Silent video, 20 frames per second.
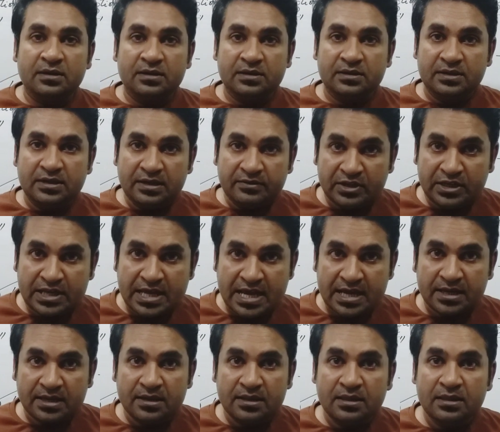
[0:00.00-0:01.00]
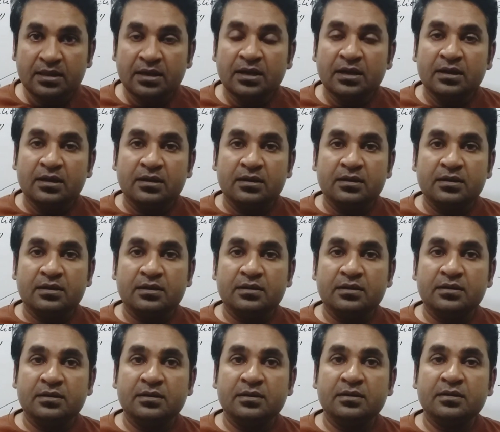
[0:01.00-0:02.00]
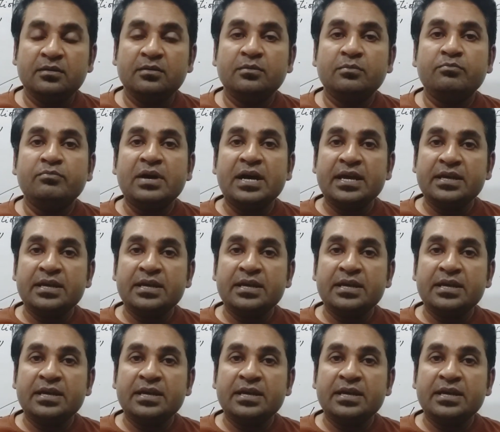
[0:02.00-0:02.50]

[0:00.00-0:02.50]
given angle by